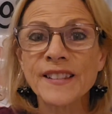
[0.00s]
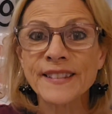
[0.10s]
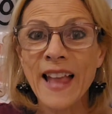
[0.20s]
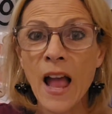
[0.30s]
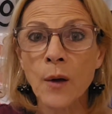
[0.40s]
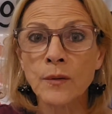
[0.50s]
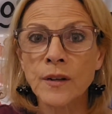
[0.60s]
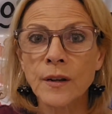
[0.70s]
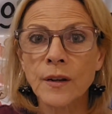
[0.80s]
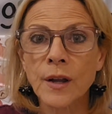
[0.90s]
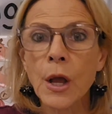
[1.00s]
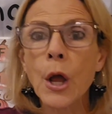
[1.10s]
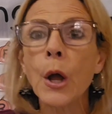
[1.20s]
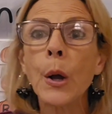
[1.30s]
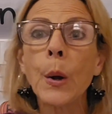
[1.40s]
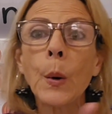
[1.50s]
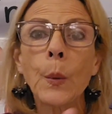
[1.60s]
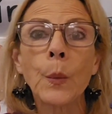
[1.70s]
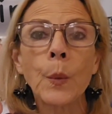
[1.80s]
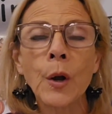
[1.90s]
Sound,
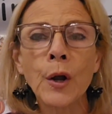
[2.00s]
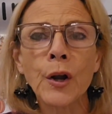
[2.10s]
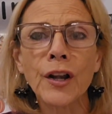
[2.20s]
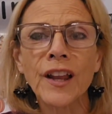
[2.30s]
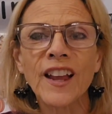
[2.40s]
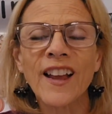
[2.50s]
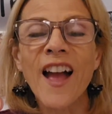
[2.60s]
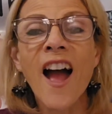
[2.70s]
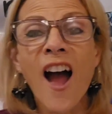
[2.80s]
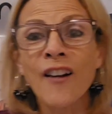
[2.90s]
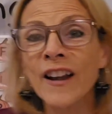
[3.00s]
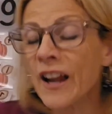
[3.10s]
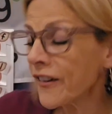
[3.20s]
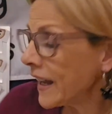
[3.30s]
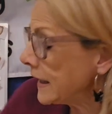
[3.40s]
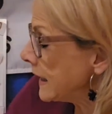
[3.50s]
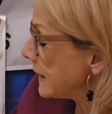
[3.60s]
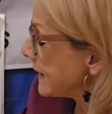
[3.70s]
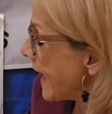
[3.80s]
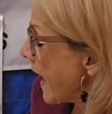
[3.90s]
word. All right, our
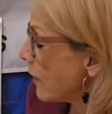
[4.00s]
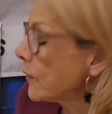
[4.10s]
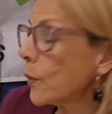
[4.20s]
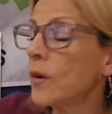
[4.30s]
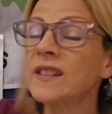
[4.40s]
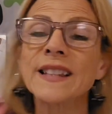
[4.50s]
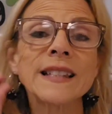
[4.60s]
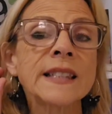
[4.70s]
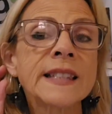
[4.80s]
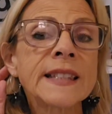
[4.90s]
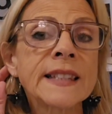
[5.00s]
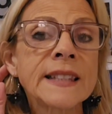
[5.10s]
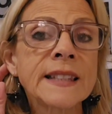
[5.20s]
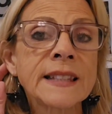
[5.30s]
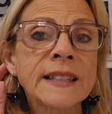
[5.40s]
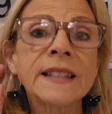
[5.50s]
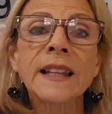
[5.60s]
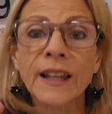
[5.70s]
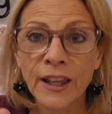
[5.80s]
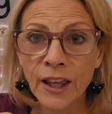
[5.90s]
ending sound was z.
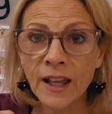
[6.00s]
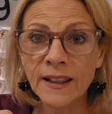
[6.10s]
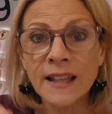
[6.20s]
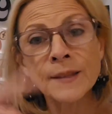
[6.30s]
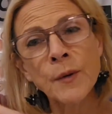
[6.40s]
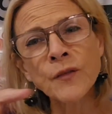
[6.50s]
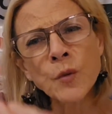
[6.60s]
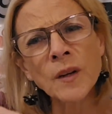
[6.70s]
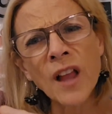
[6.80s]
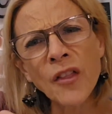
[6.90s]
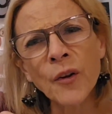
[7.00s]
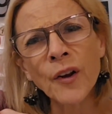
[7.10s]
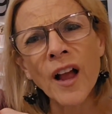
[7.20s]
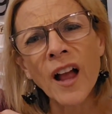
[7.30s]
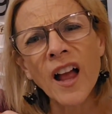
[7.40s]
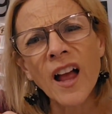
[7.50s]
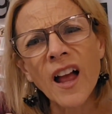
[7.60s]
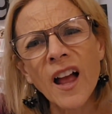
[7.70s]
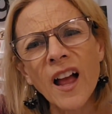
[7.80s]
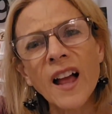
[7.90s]
Good. Let's move to another
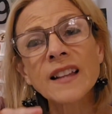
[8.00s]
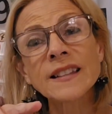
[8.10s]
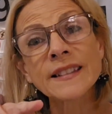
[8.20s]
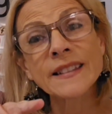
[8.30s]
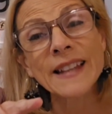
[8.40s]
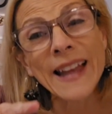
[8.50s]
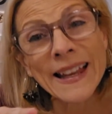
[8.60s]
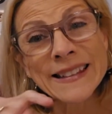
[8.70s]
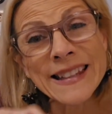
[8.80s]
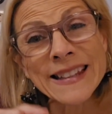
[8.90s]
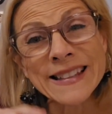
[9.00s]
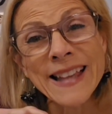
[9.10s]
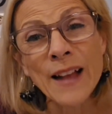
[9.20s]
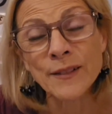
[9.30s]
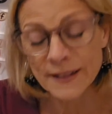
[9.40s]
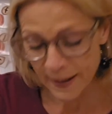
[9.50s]
ending sound,